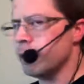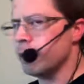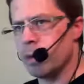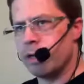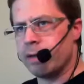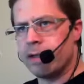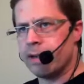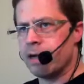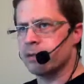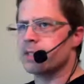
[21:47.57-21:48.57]
like when
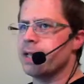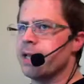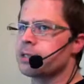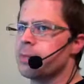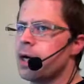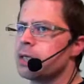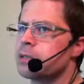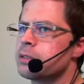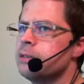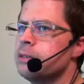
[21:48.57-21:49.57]
they announced
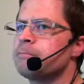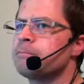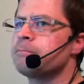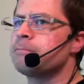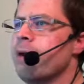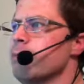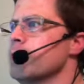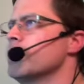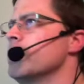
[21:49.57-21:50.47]
Xbox, everybody's